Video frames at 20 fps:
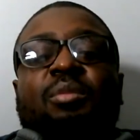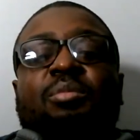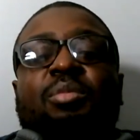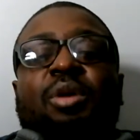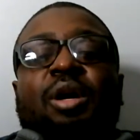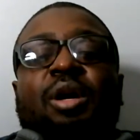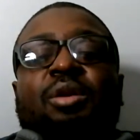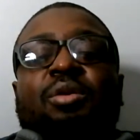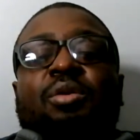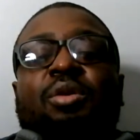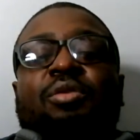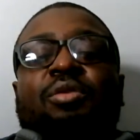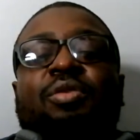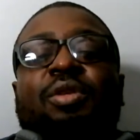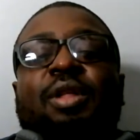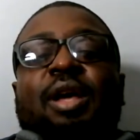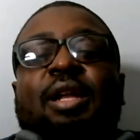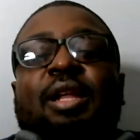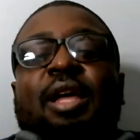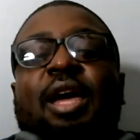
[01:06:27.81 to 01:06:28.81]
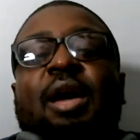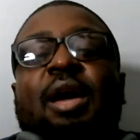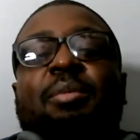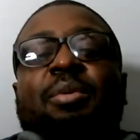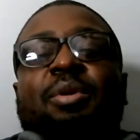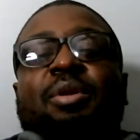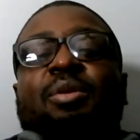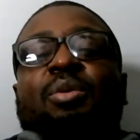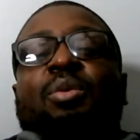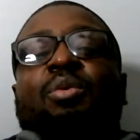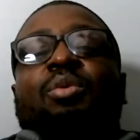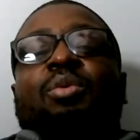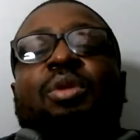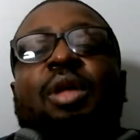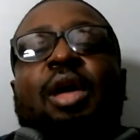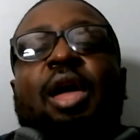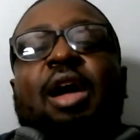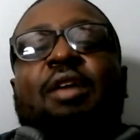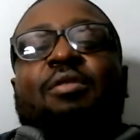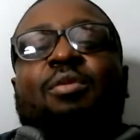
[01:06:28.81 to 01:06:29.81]
But in order for that to happen,
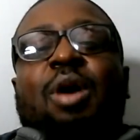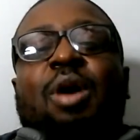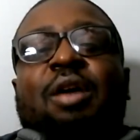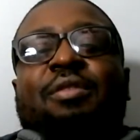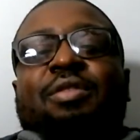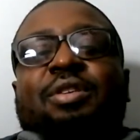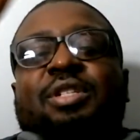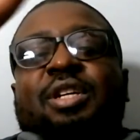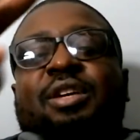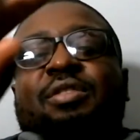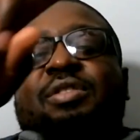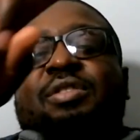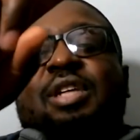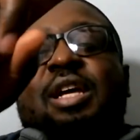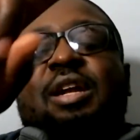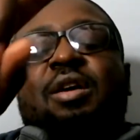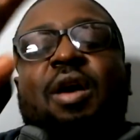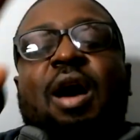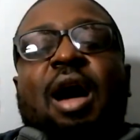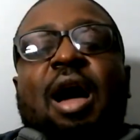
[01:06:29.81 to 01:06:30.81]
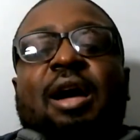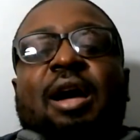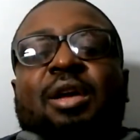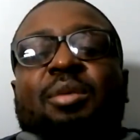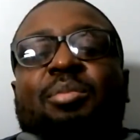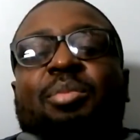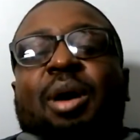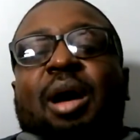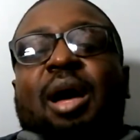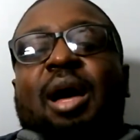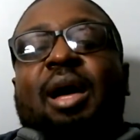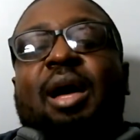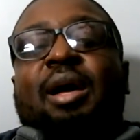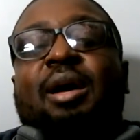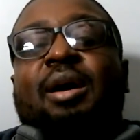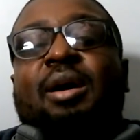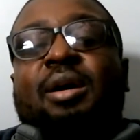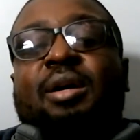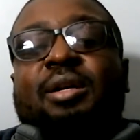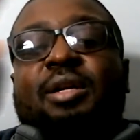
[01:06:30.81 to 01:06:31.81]
they have wide receivers that'll occupy
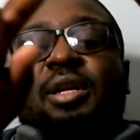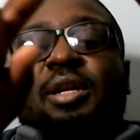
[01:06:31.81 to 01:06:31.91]
the